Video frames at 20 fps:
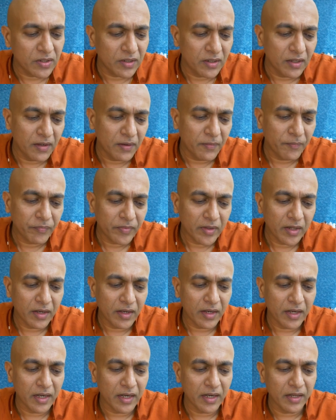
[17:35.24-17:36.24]
still
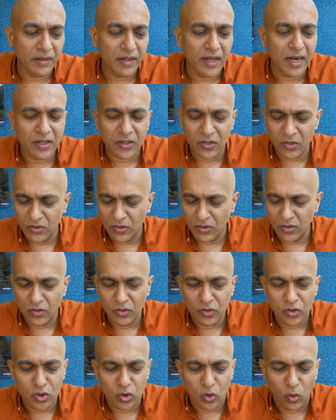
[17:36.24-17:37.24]
in that
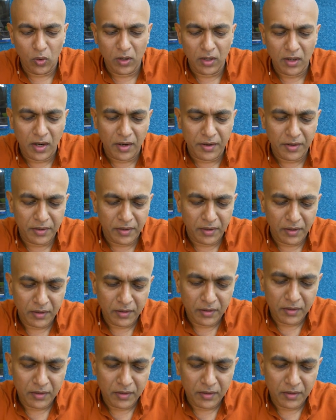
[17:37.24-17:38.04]
sol kadi.